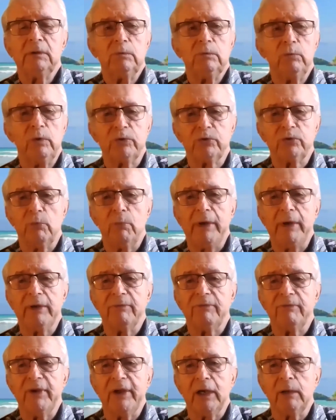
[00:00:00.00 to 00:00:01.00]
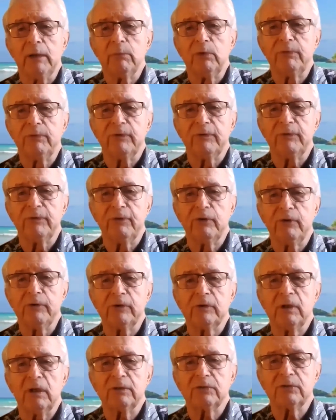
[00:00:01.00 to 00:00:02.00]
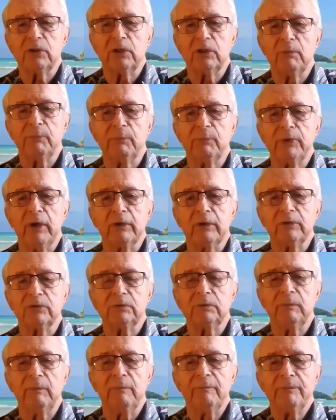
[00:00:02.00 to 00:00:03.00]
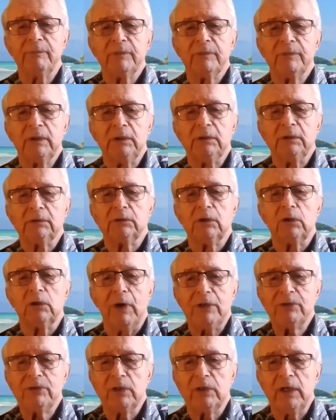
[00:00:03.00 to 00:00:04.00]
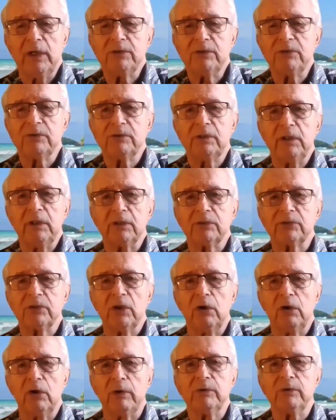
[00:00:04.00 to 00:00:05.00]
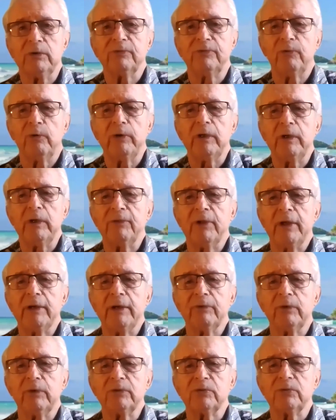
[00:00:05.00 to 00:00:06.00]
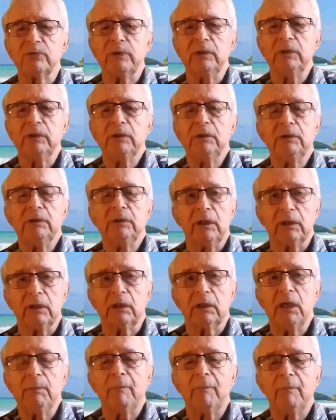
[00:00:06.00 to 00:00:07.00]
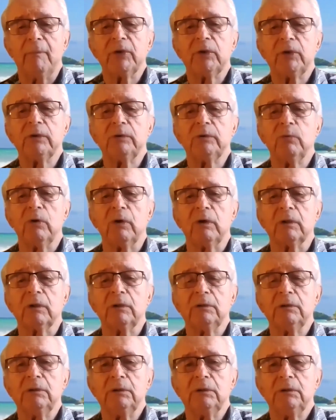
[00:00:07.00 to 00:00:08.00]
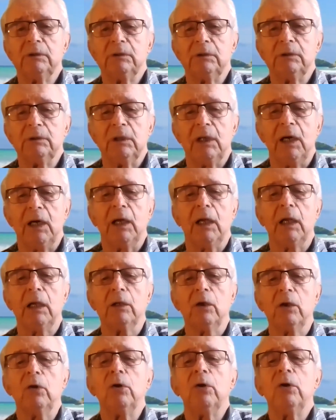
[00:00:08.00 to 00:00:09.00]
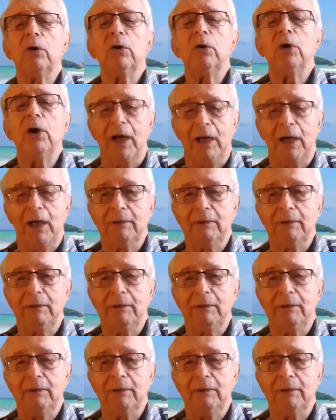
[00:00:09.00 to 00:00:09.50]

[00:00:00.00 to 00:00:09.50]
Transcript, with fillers: which were made available for further testing and production. Congratulations, DSO, on your 40th anniversary, and keep up the good work. Aloha.